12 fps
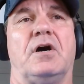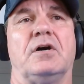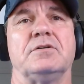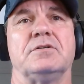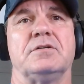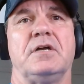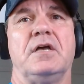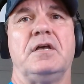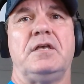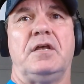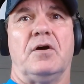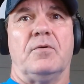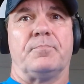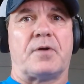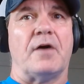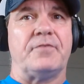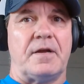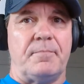on
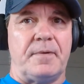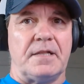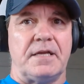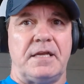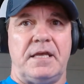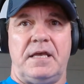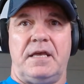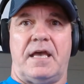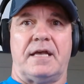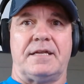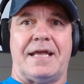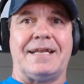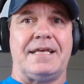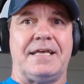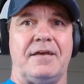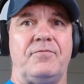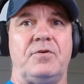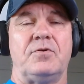profitability, and
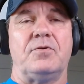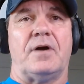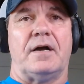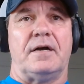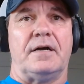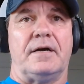give you